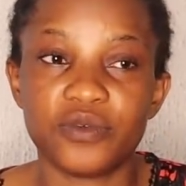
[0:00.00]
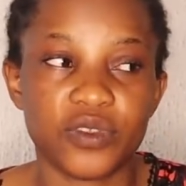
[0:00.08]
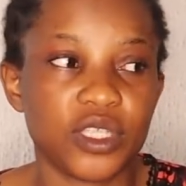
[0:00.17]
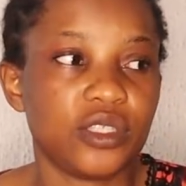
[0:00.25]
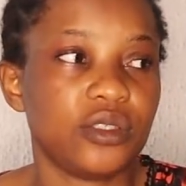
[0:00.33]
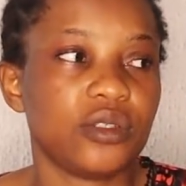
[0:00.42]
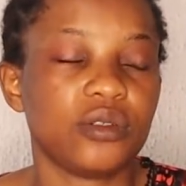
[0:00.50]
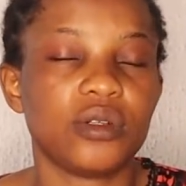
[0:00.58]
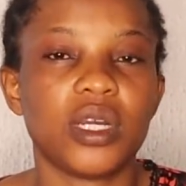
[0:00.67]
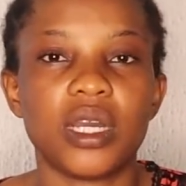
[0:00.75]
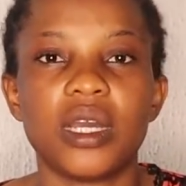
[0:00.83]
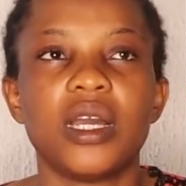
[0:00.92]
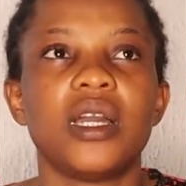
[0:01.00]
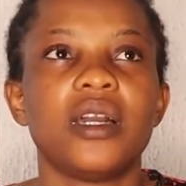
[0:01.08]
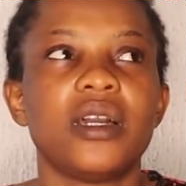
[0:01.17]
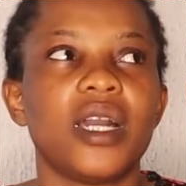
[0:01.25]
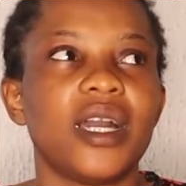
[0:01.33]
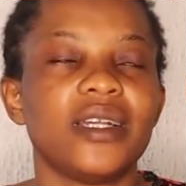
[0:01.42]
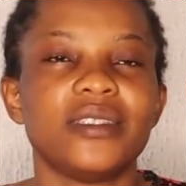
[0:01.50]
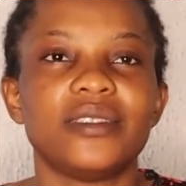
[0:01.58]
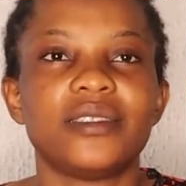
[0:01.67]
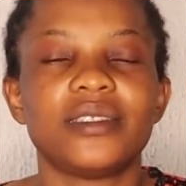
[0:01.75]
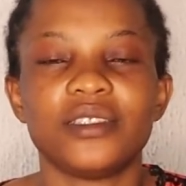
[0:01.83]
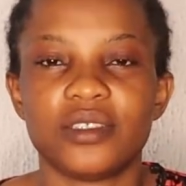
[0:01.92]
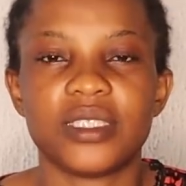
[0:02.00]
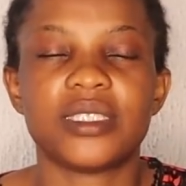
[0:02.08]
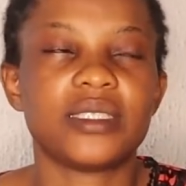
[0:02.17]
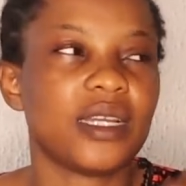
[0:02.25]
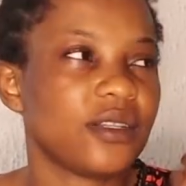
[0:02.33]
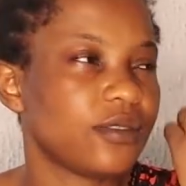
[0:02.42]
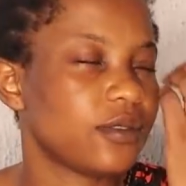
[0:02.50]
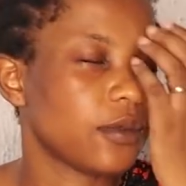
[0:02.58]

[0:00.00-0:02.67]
video uh, and you understand